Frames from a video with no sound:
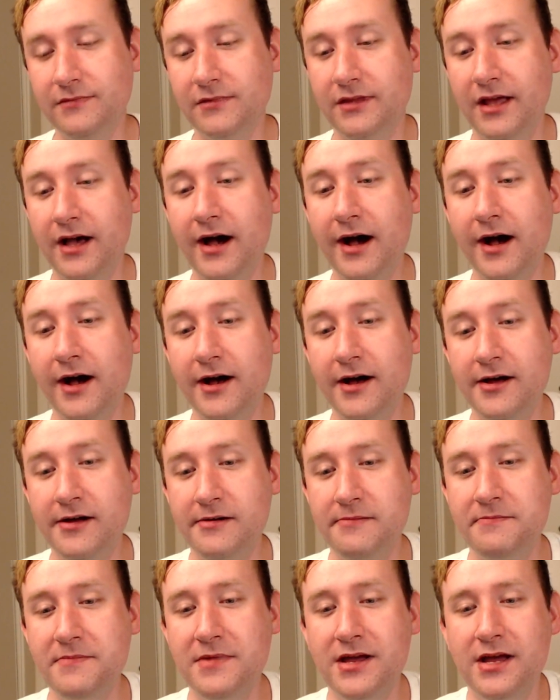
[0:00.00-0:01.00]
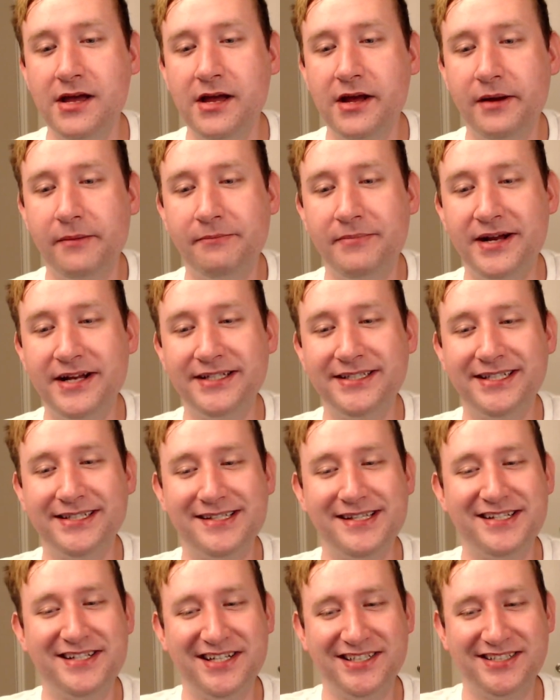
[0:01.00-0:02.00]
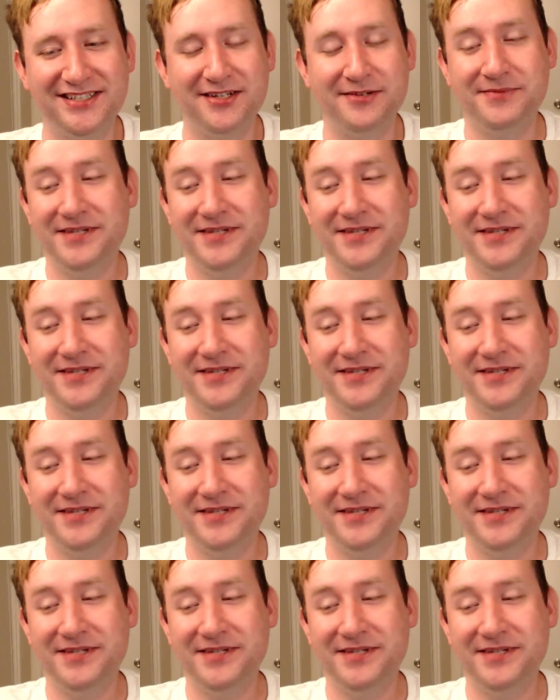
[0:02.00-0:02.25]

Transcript: Brendan says, is Justin home?